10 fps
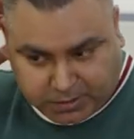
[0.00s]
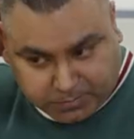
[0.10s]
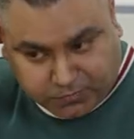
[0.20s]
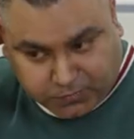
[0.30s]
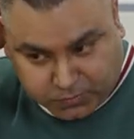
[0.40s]

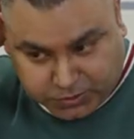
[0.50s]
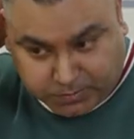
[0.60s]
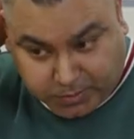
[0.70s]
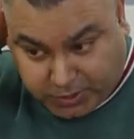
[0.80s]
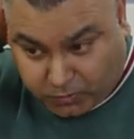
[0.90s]
up in
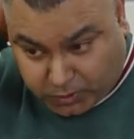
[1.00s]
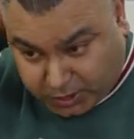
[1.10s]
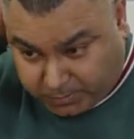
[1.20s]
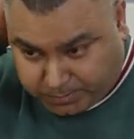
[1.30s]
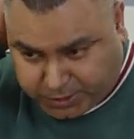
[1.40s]
future my
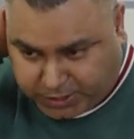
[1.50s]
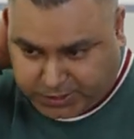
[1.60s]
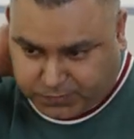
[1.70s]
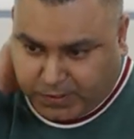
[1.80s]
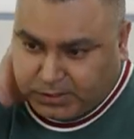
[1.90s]
own company
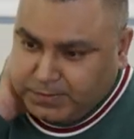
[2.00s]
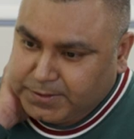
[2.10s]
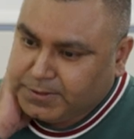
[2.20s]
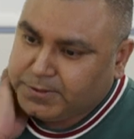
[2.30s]
as well,